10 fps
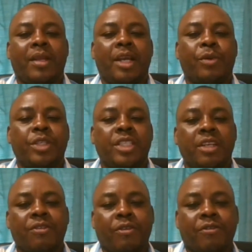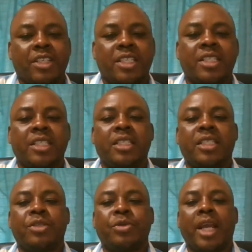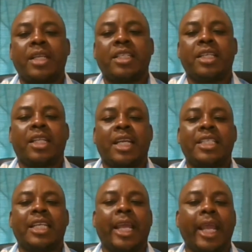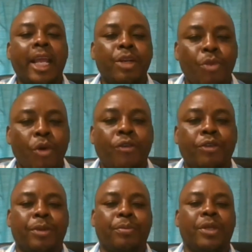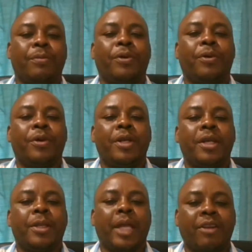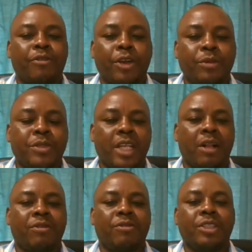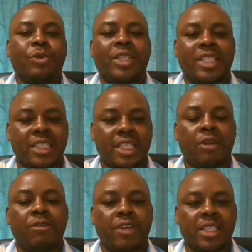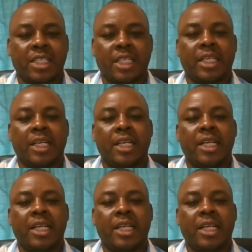And we see from verses 16 to 18 that he cared more for the people than for himself. He was a selfless leader.